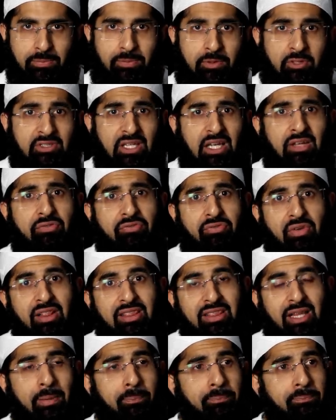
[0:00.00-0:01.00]
because I
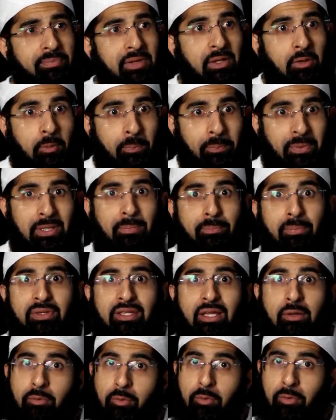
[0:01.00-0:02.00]
felt that there were people
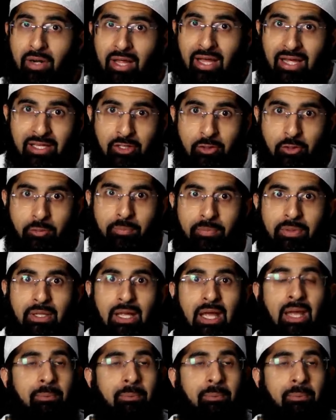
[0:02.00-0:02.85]
that were relying on me,